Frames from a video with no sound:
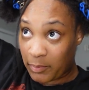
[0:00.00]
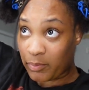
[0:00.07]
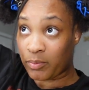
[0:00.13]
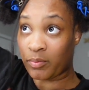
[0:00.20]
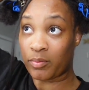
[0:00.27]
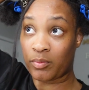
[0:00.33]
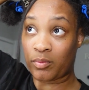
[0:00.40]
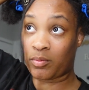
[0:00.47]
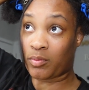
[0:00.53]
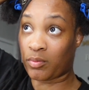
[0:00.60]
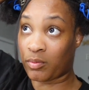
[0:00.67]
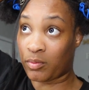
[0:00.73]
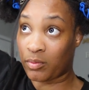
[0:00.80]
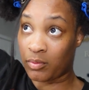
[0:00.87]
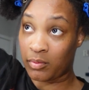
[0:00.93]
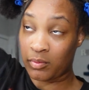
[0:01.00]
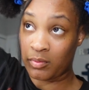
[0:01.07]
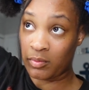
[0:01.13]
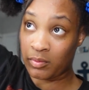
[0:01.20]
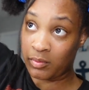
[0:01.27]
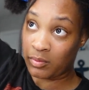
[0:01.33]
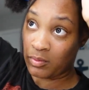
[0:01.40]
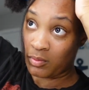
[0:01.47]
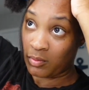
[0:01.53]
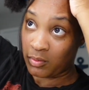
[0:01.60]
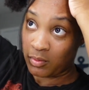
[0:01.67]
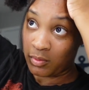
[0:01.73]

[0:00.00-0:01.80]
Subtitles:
Nothing is said.